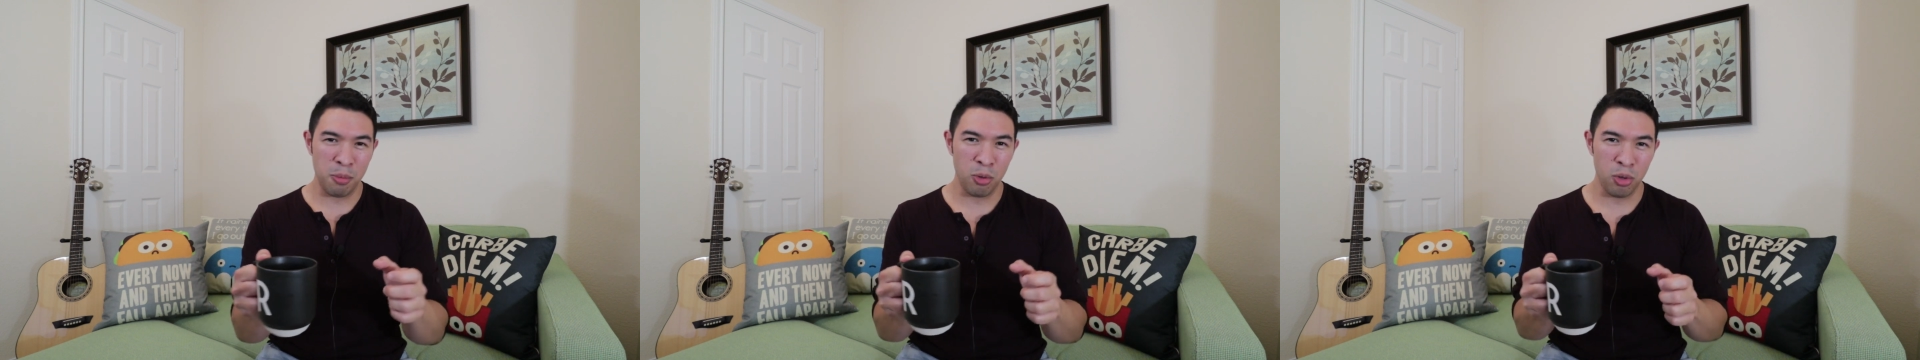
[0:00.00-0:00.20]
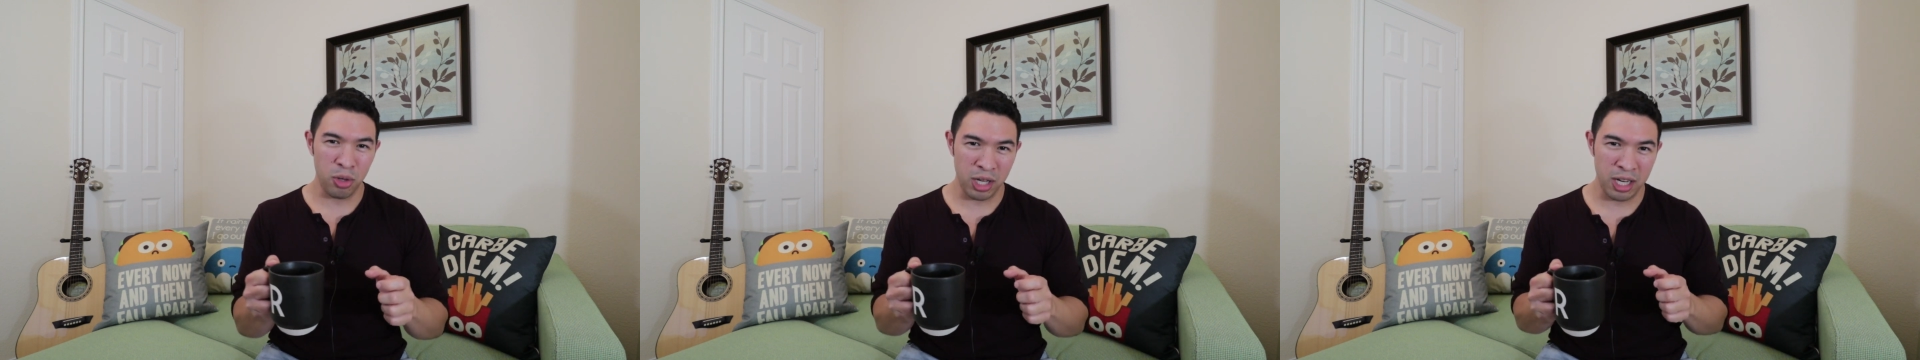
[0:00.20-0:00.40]
you
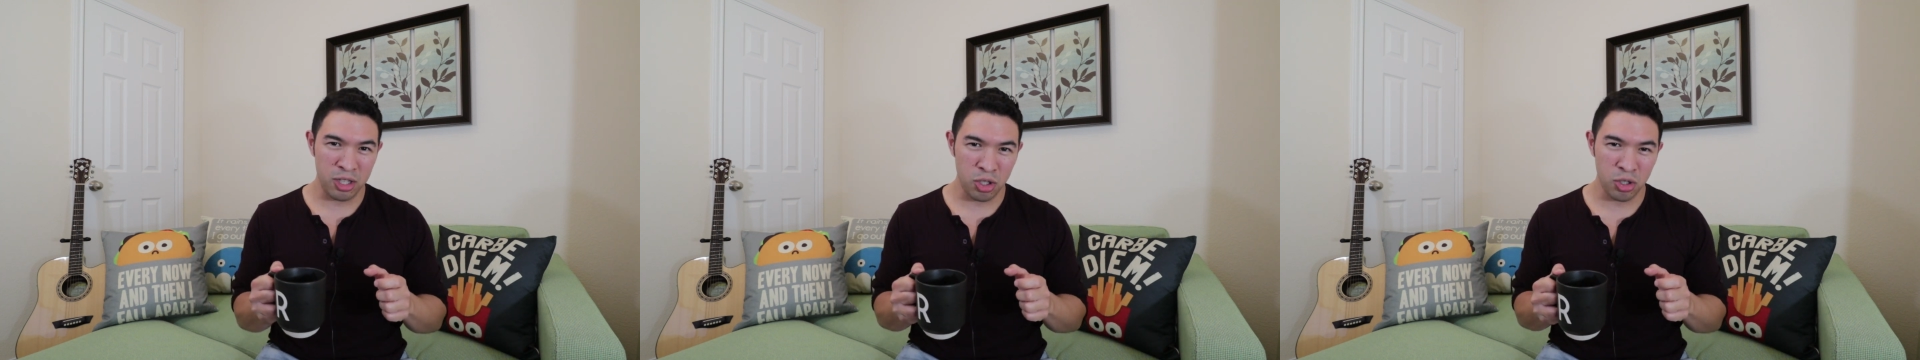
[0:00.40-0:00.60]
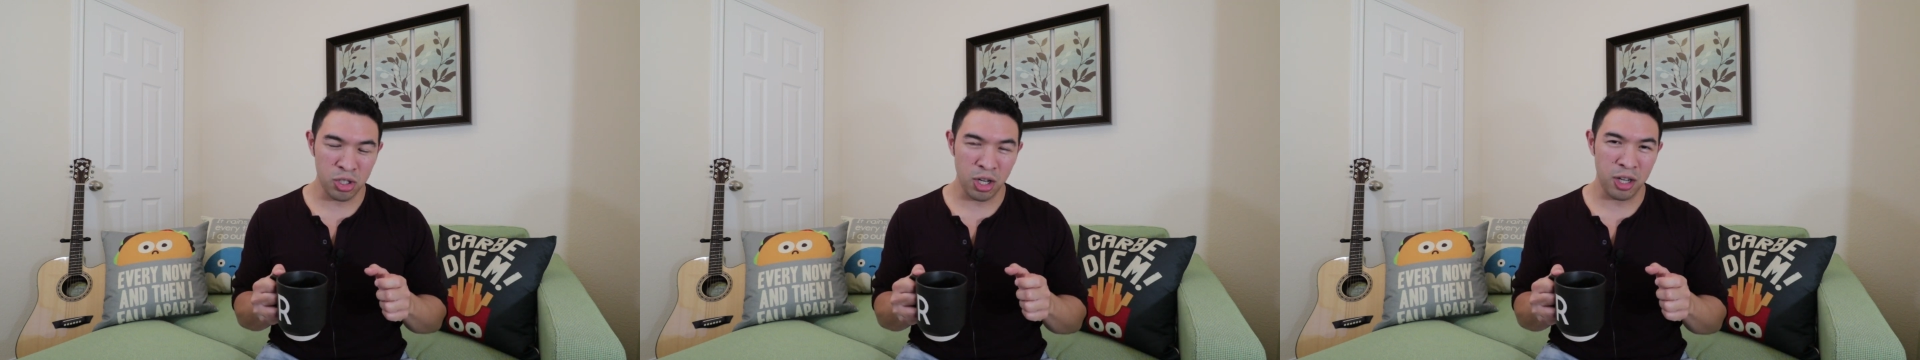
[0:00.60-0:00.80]
pull it in,
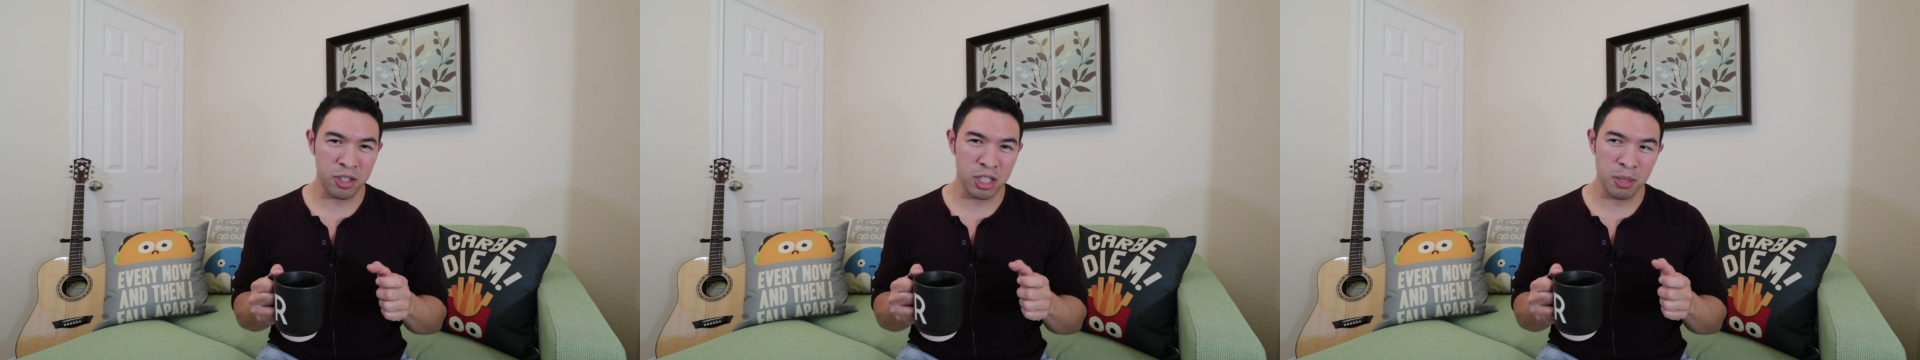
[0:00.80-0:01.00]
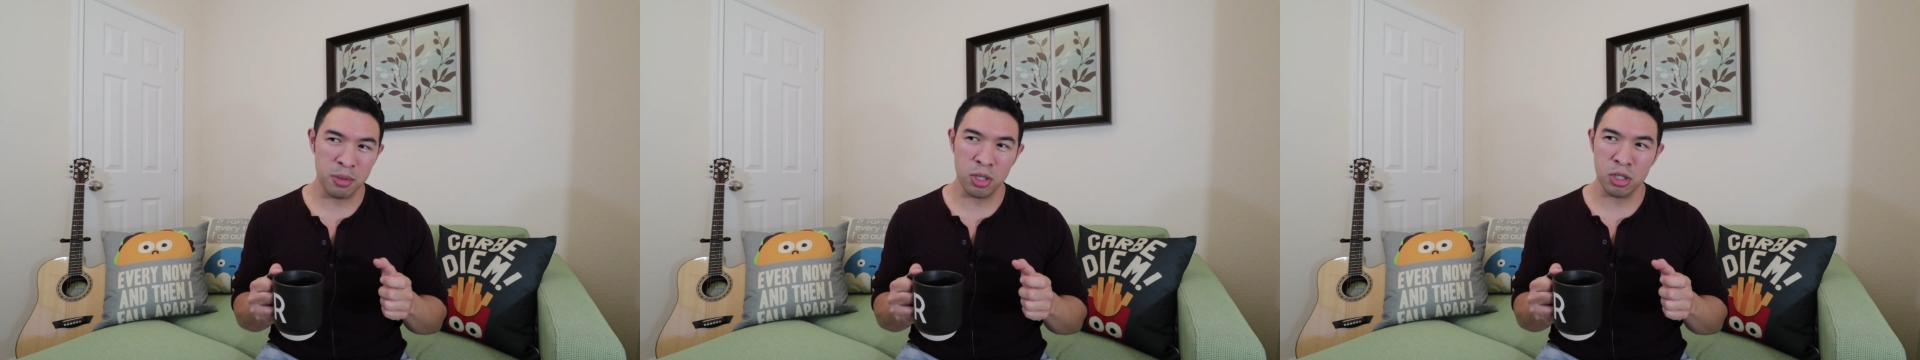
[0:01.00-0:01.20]
as you saw
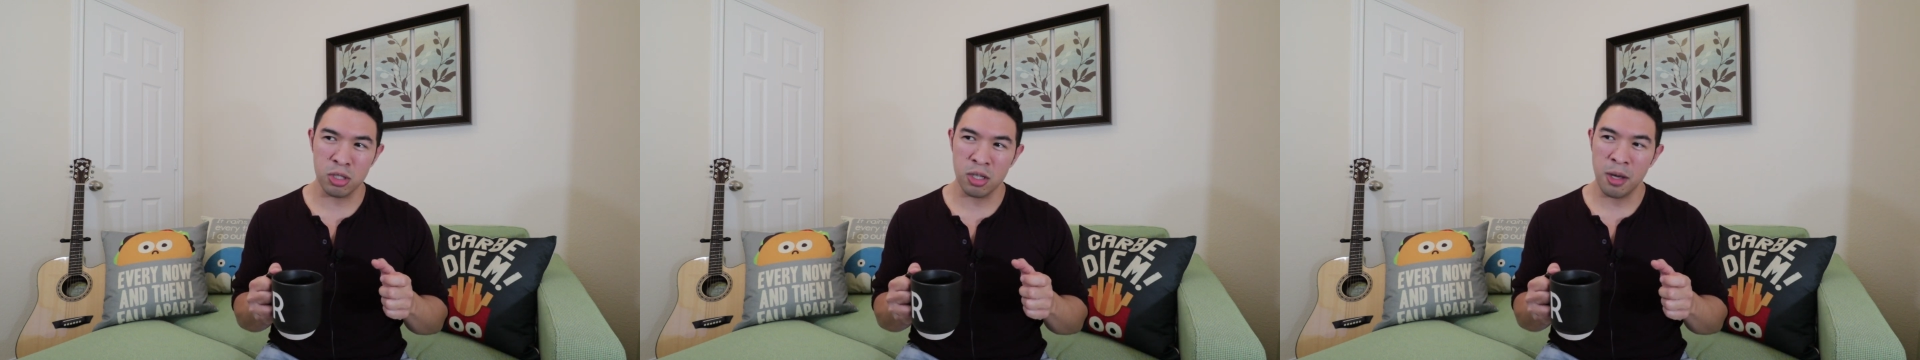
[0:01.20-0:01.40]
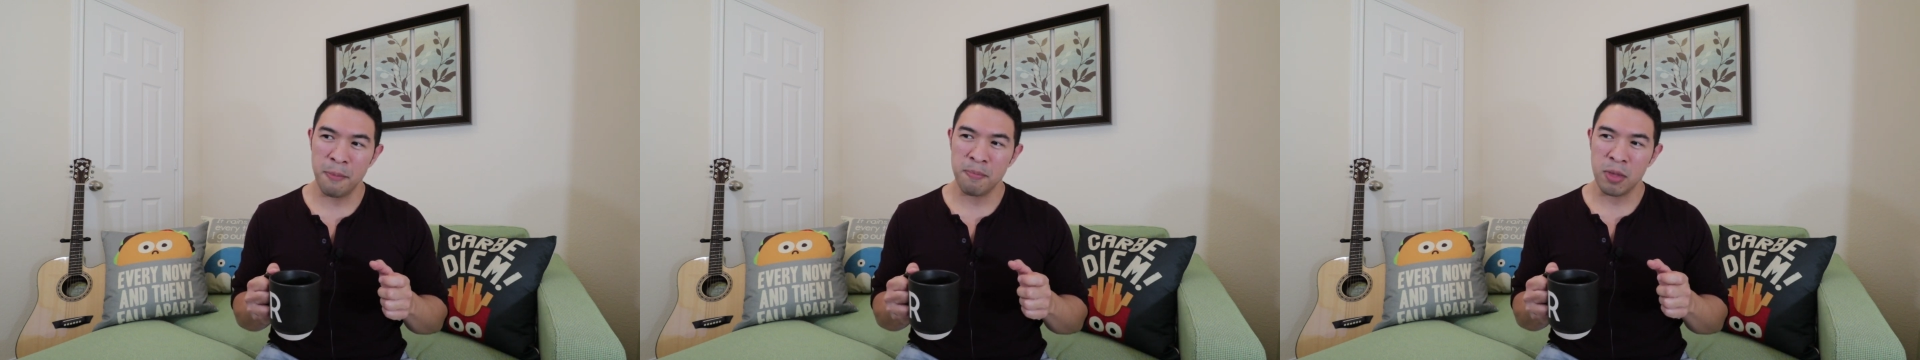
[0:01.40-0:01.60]
in some of
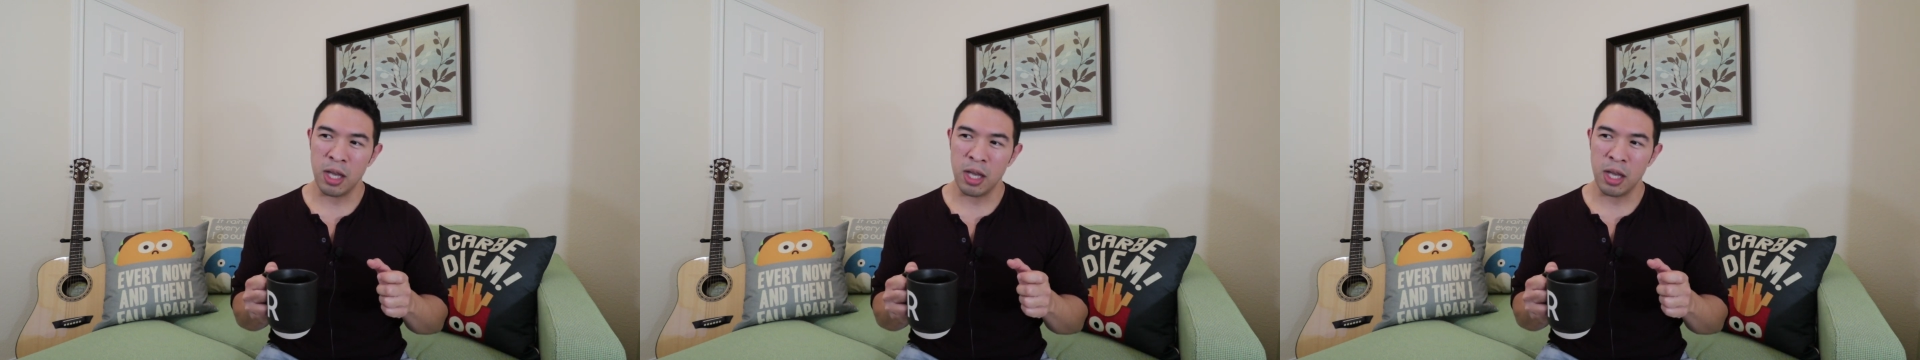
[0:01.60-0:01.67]
those